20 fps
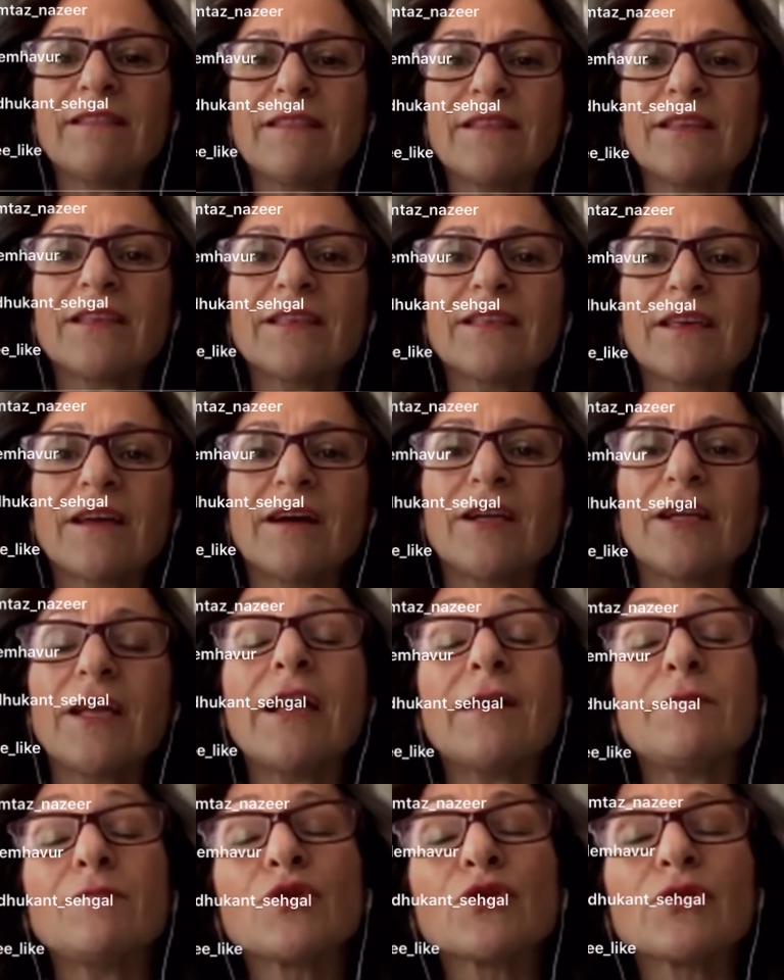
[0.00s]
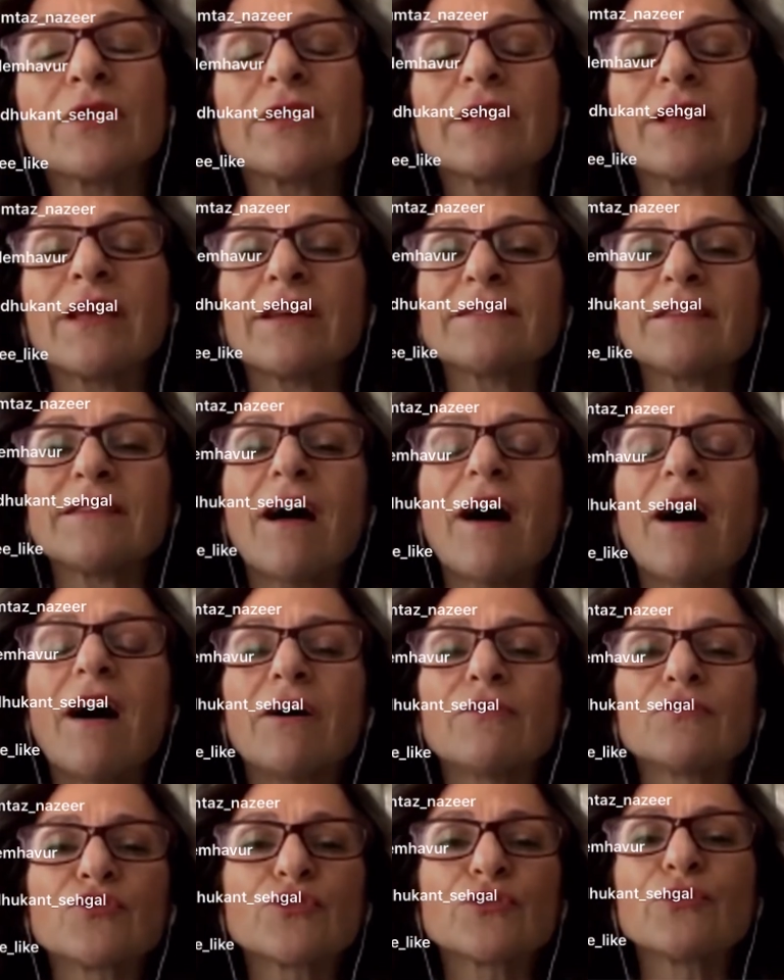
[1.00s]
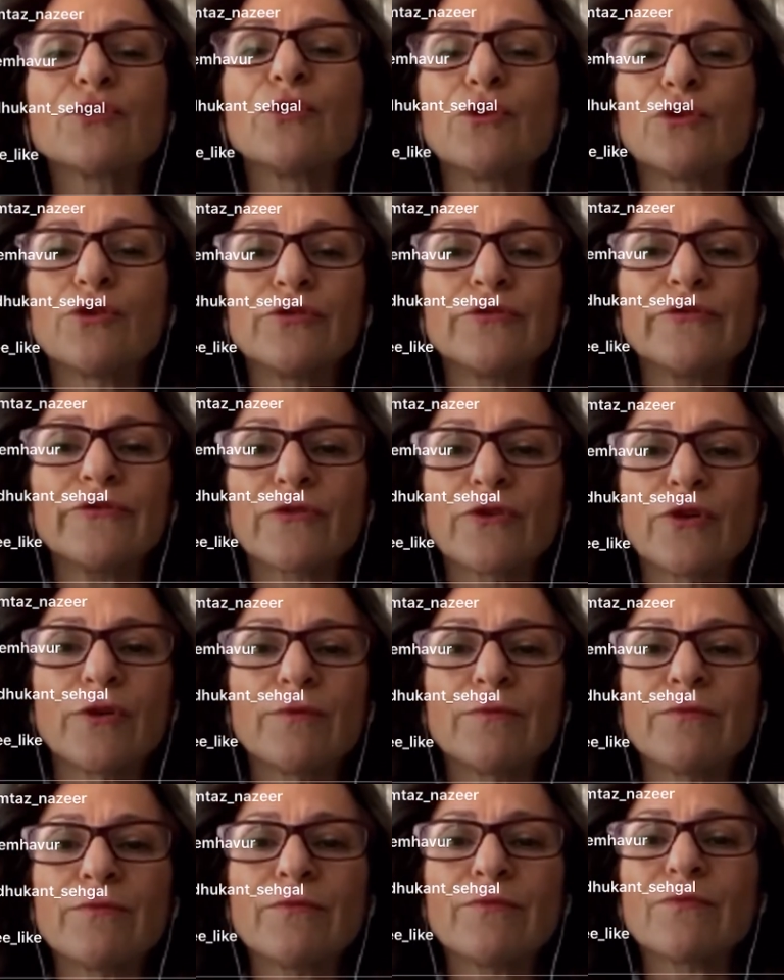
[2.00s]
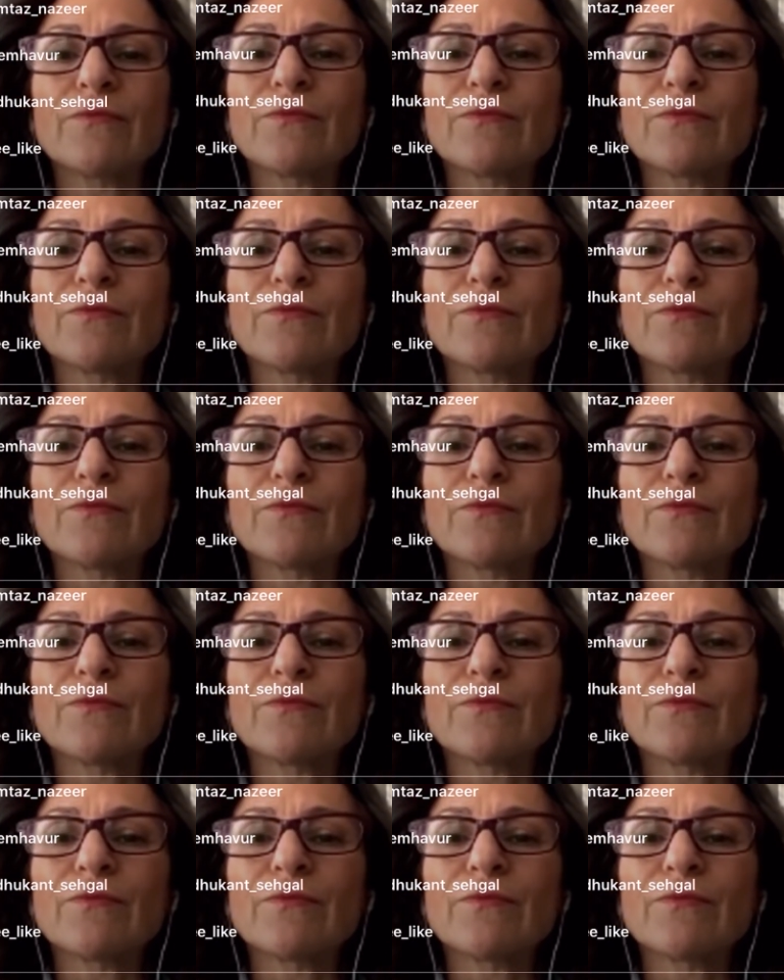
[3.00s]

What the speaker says: I think I am looking at how to learn from